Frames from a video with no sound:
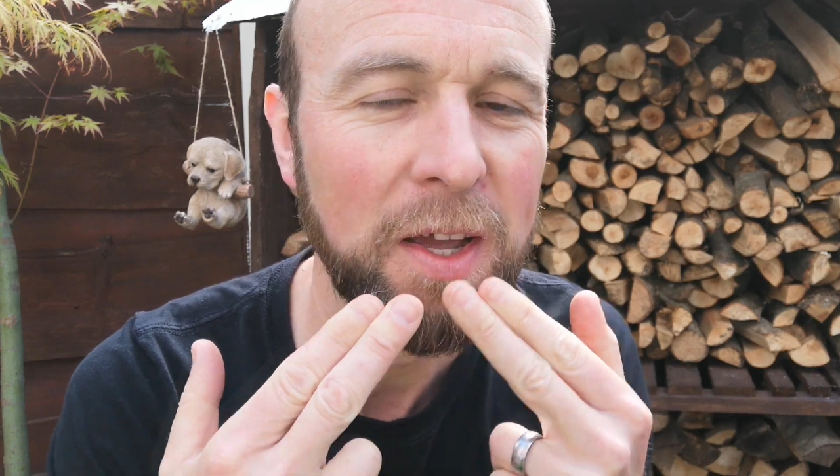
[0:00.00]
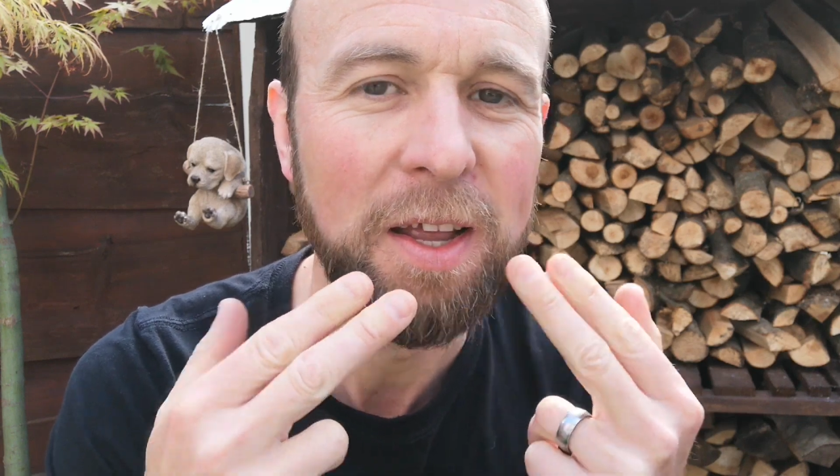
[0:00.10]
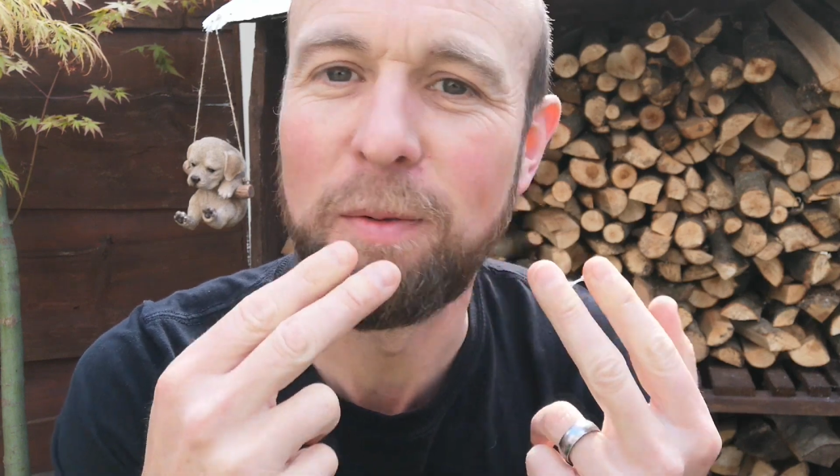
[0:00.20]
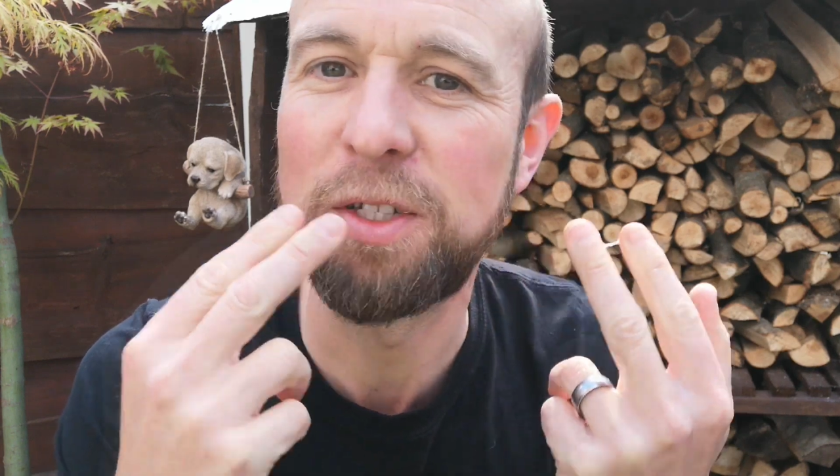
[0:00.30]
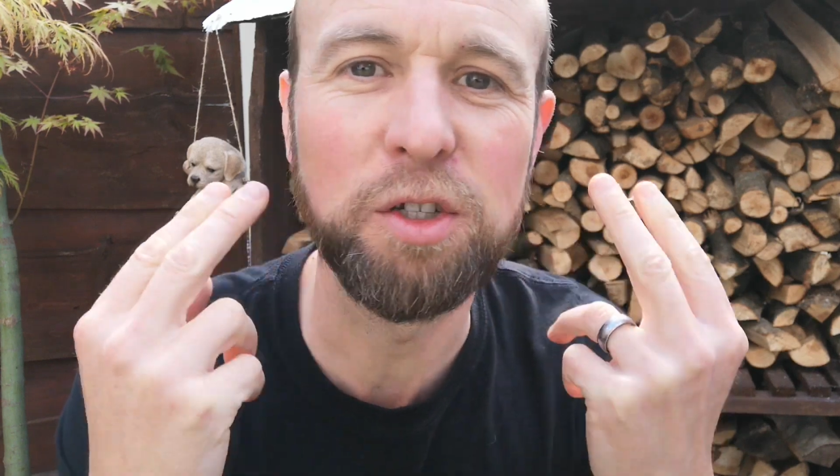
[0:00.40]

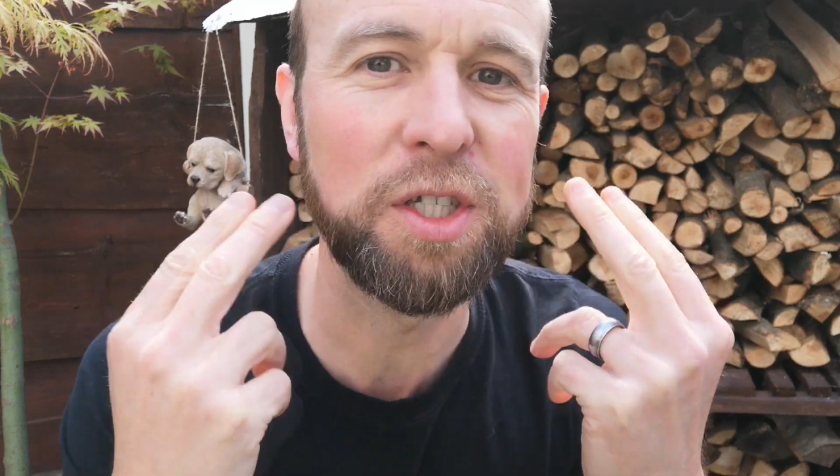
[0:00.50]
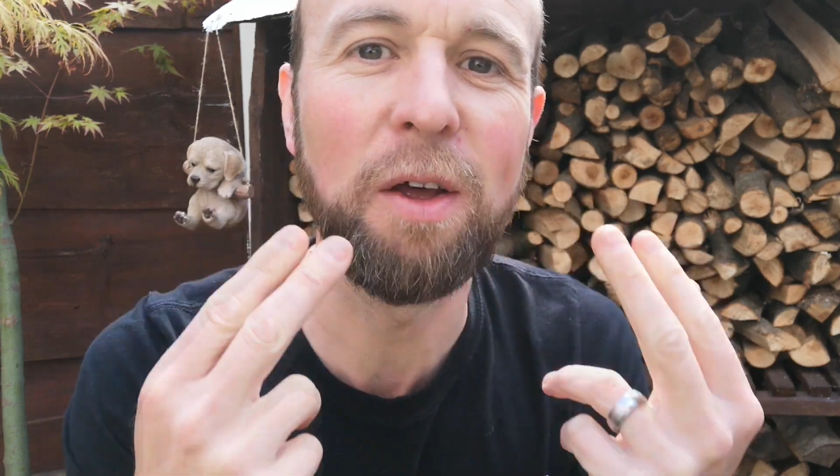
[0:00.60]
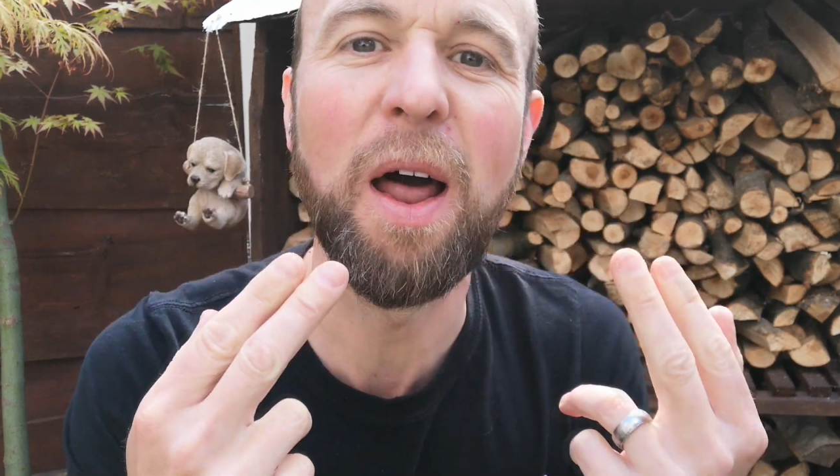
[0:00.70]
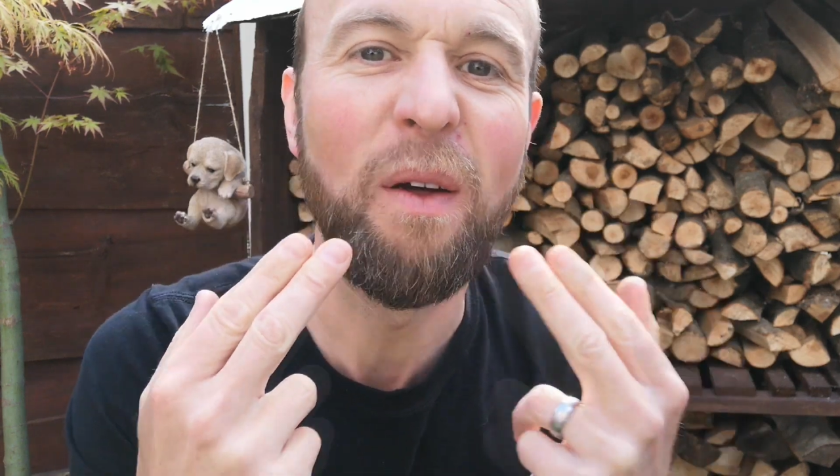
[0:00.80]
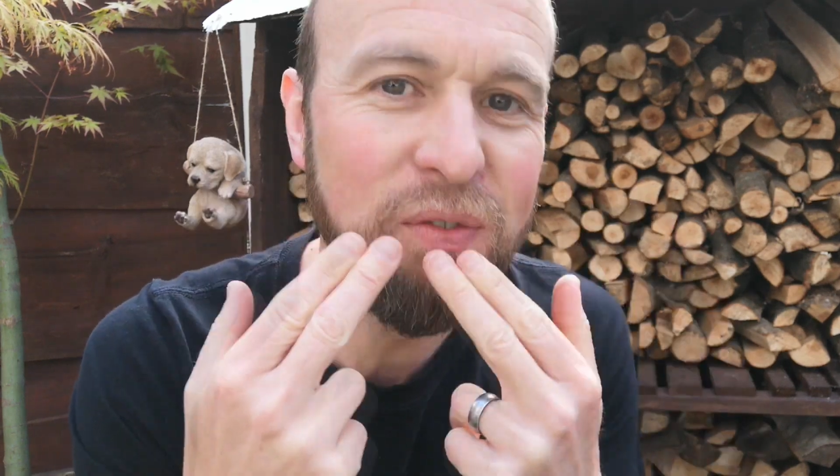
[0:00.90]
It would just
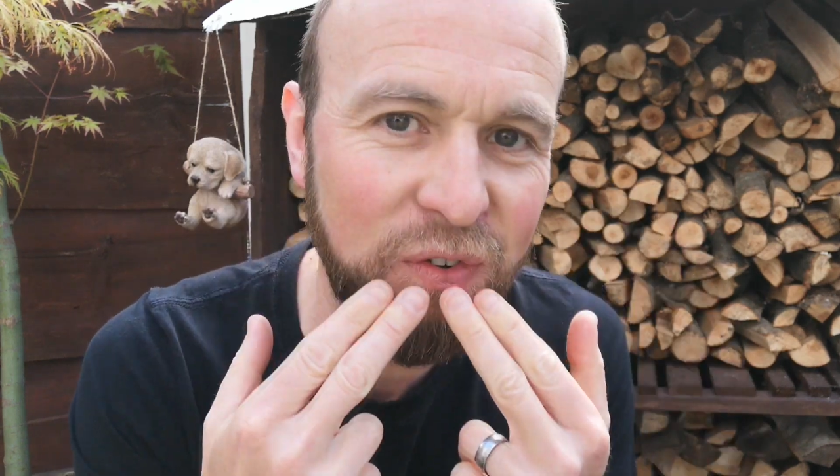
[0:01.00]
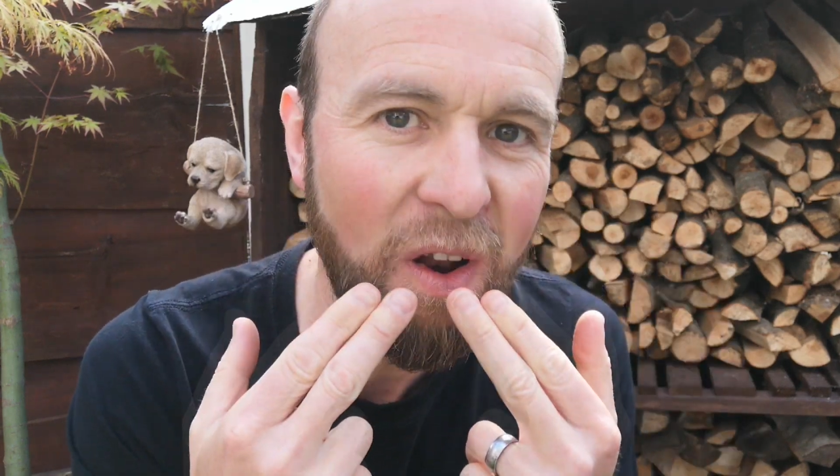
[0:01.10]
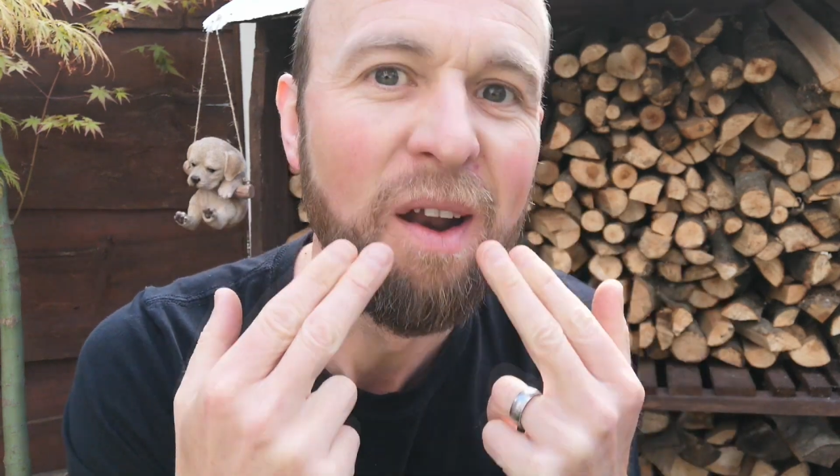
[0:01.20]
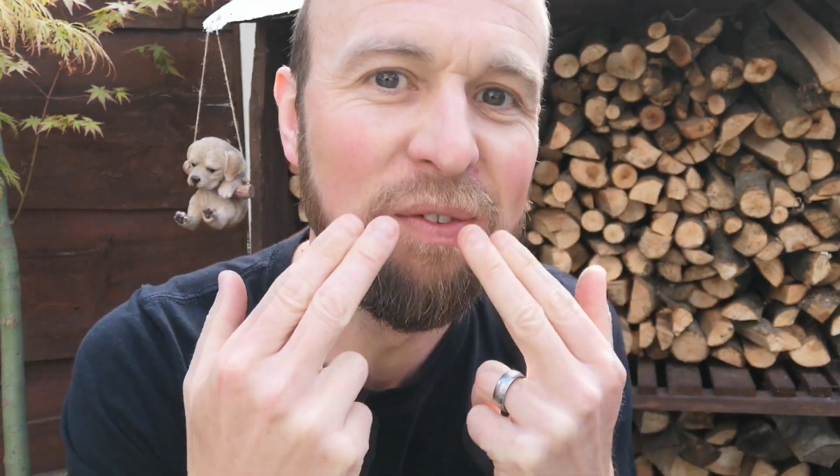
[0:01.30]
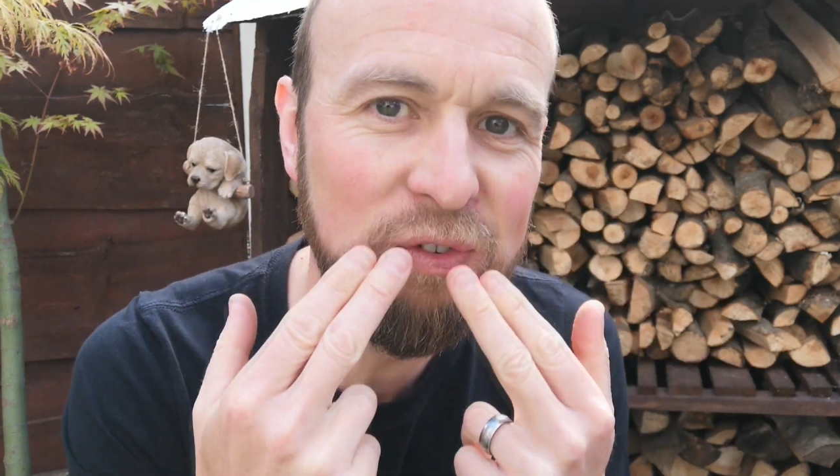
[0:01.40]
sound like
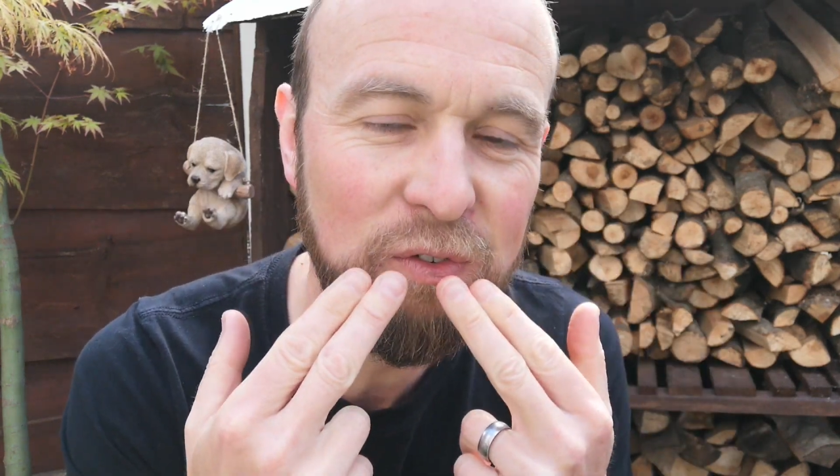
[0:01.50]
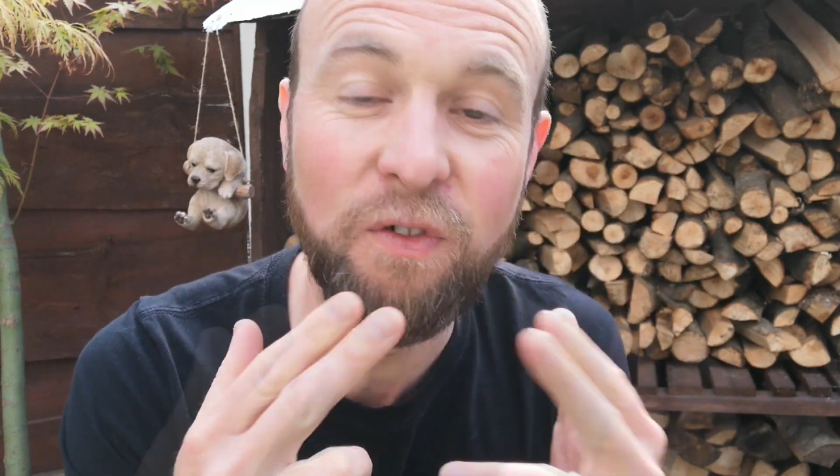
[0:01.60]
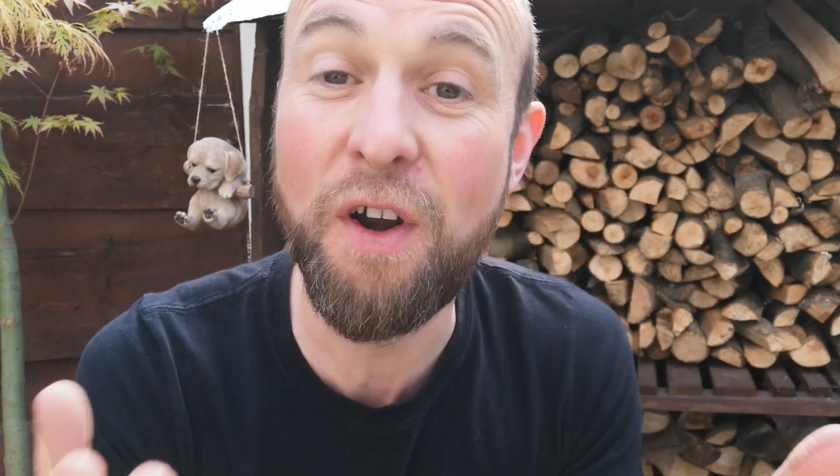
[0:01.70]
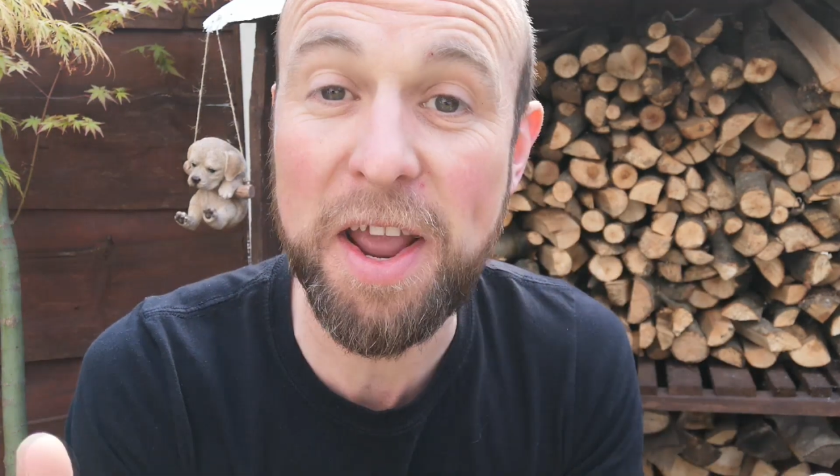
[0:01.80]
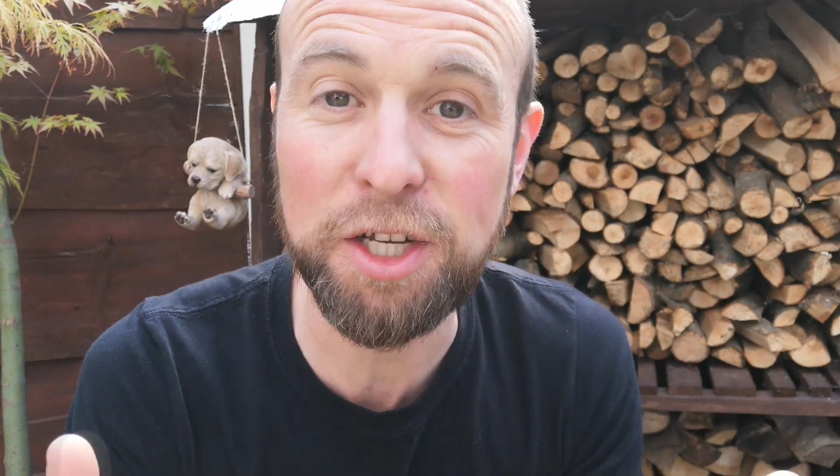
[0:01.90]

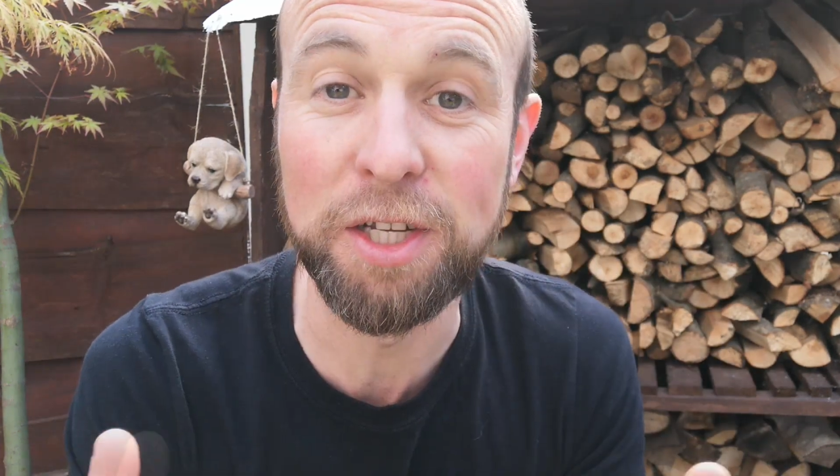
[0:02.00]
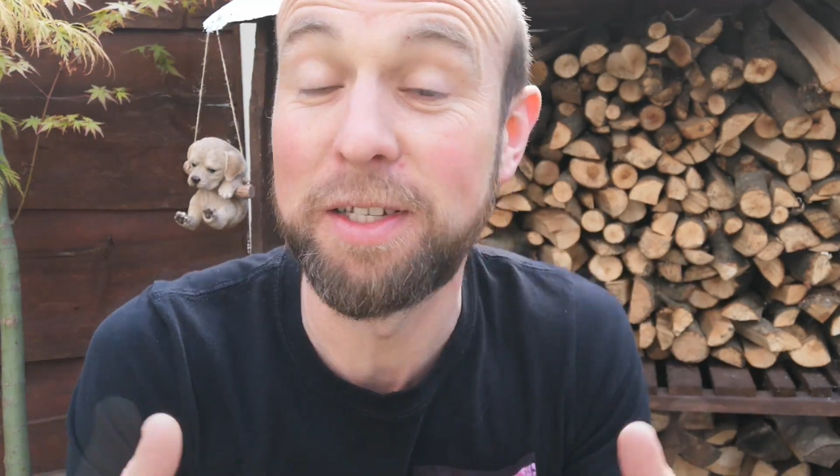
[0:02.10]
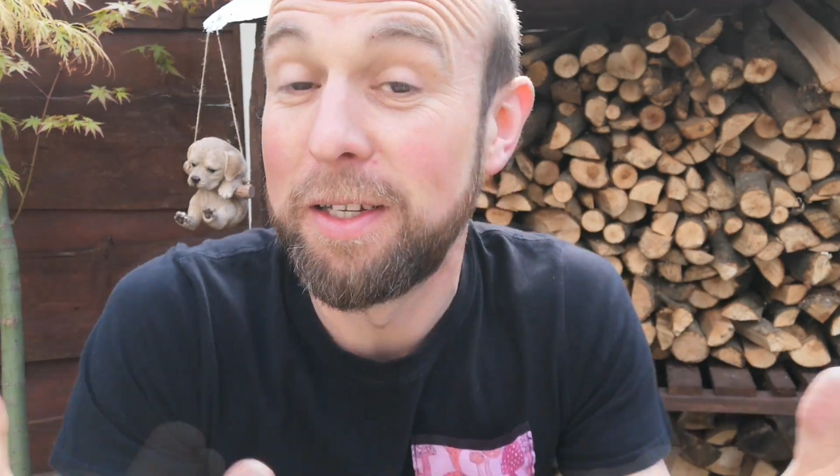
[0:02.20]
for ages.